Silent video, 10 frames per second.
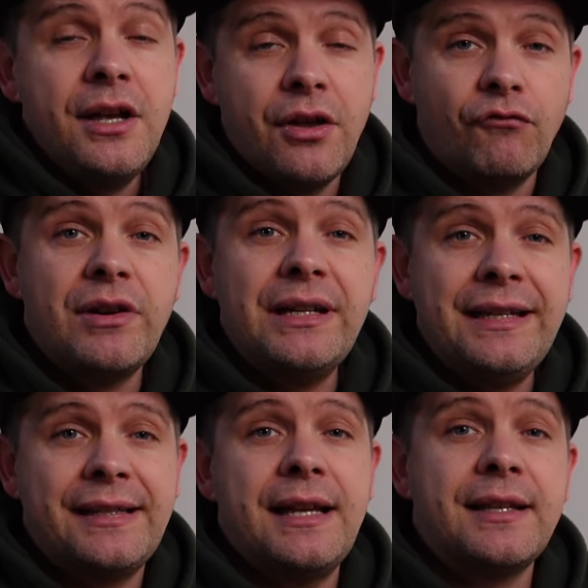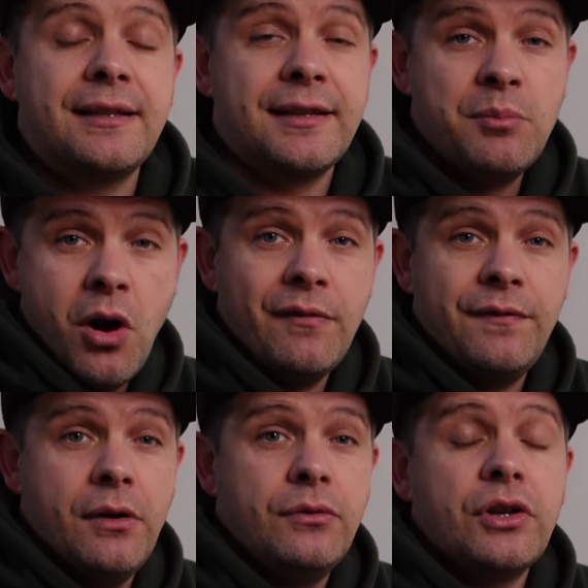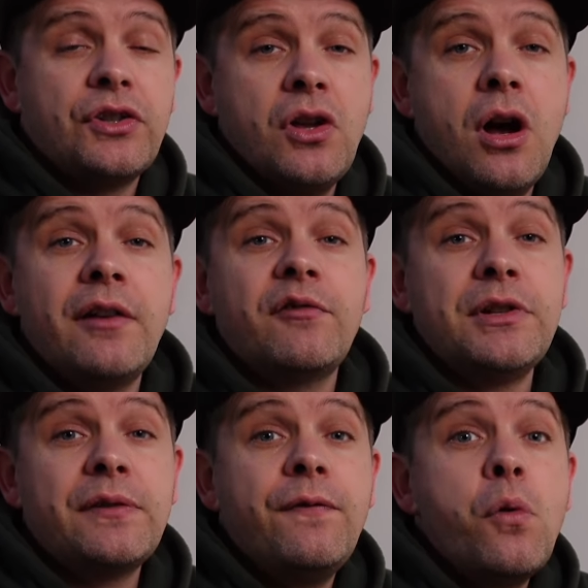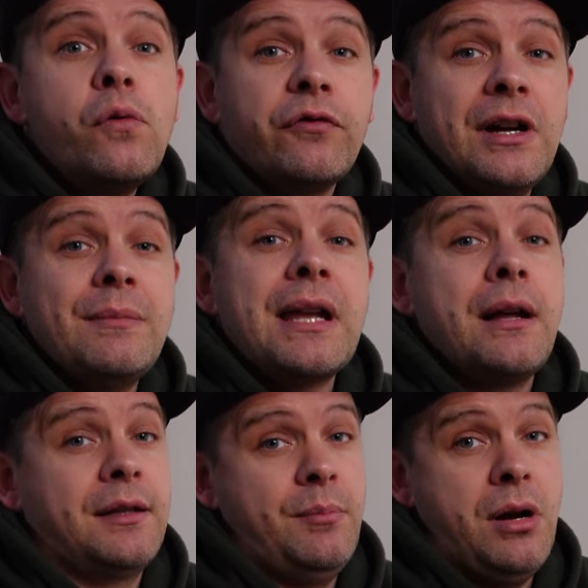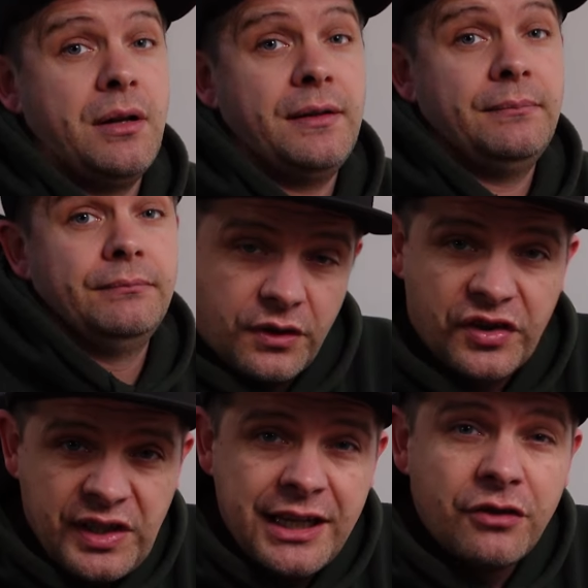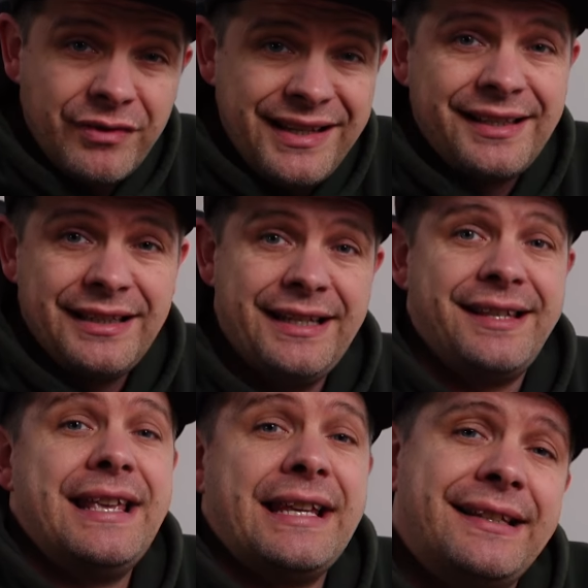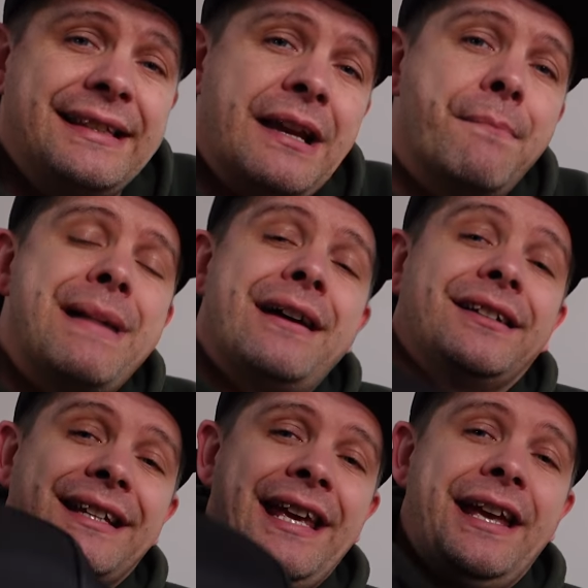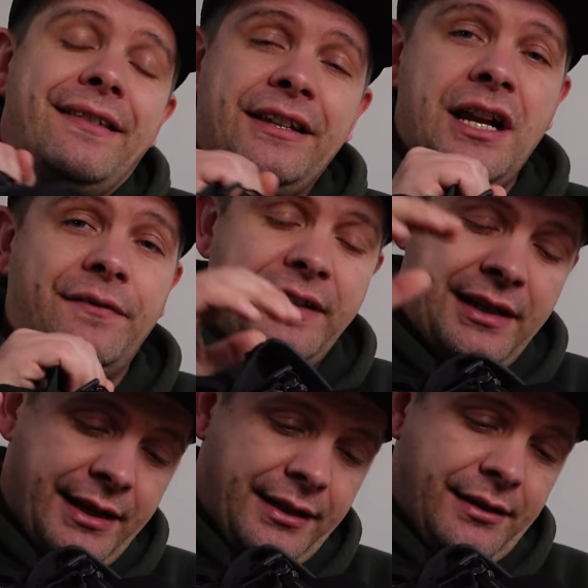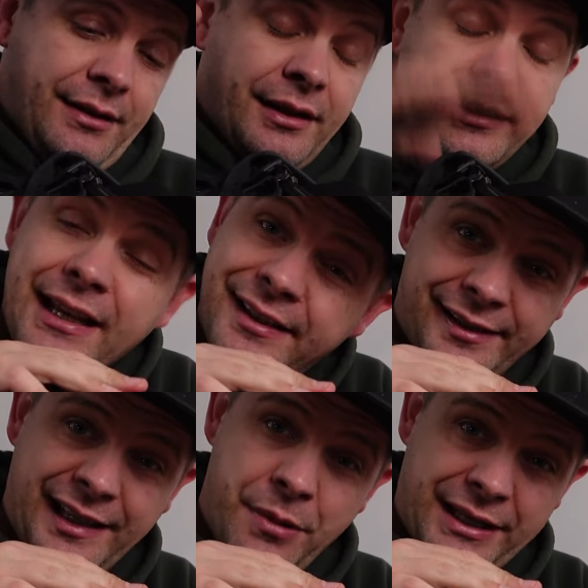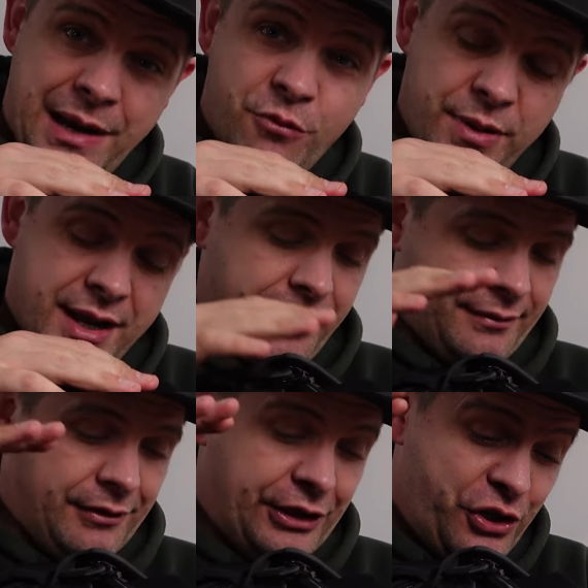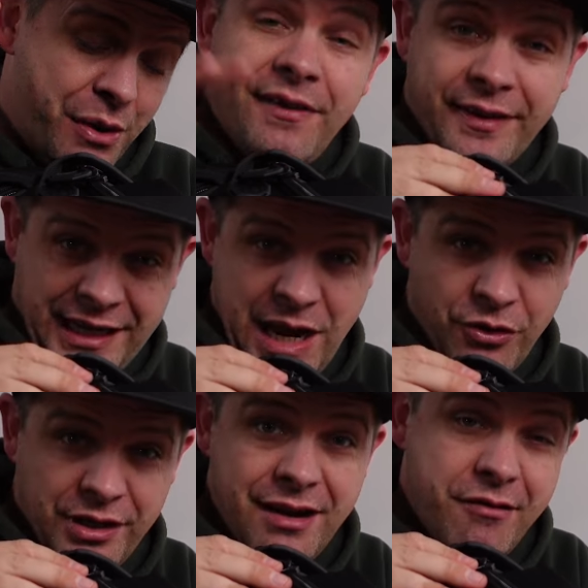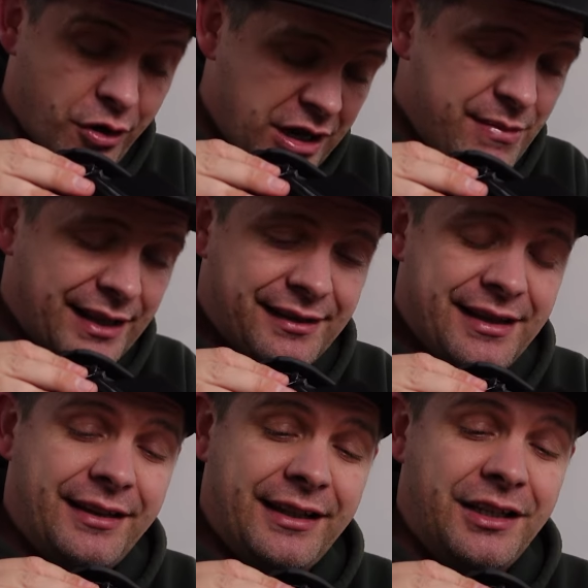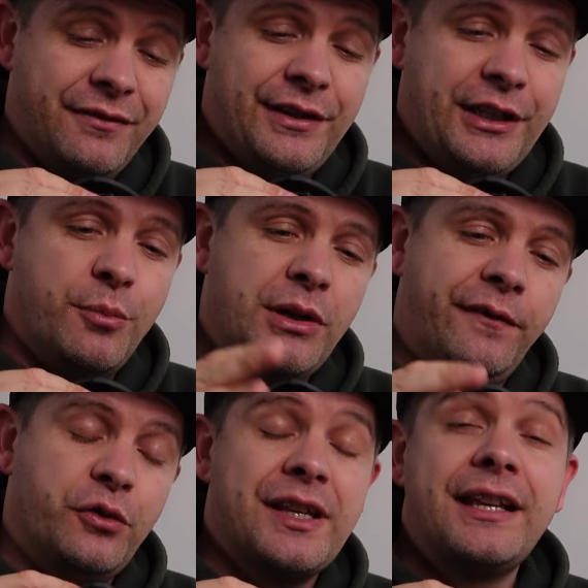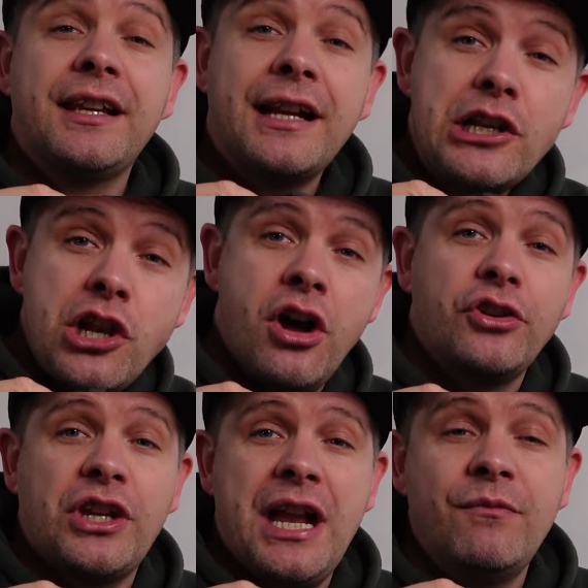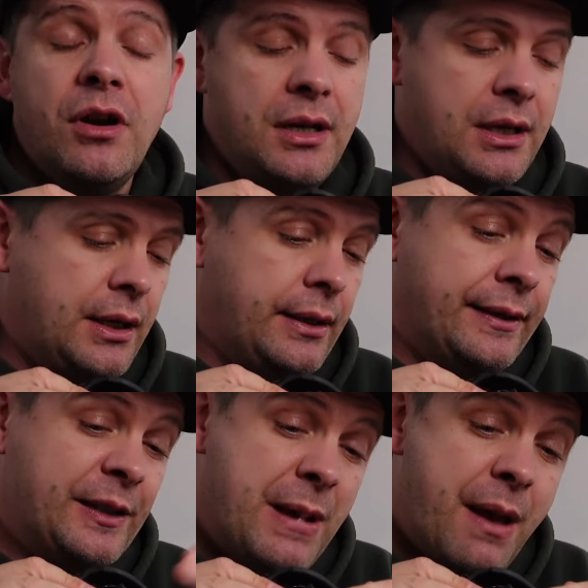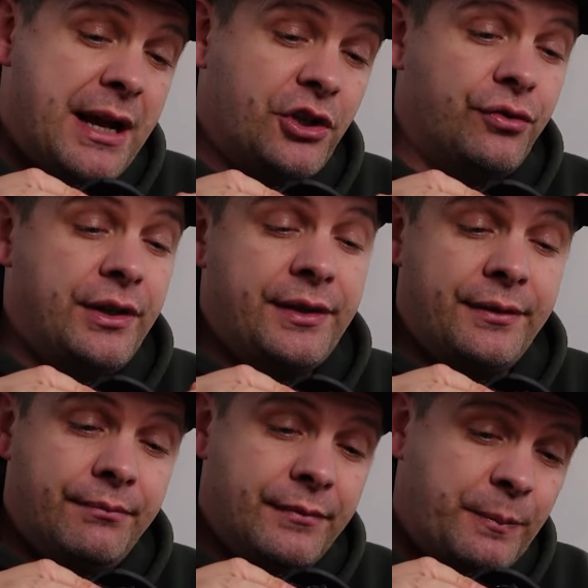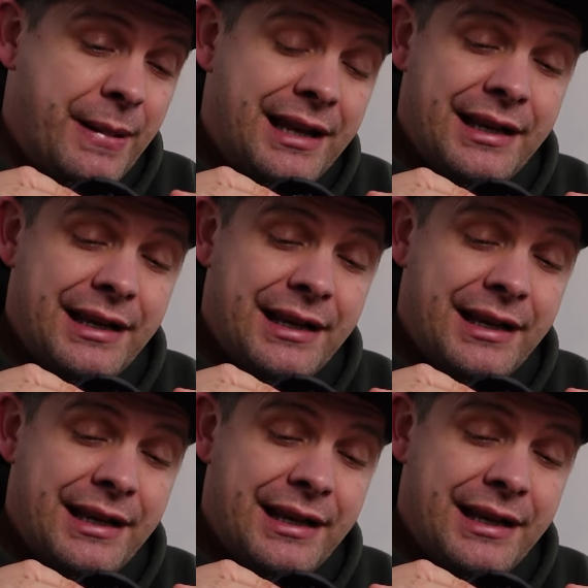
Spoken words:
that really sets the smartphone aside from its full-frame counterparts. The second reason is this, the amount of kit that you have to take. Yes, this is my camera bag. I do have other camera gear and I'll come back to that at the end of the video. But if you're taking a large camera, spare batteries, spare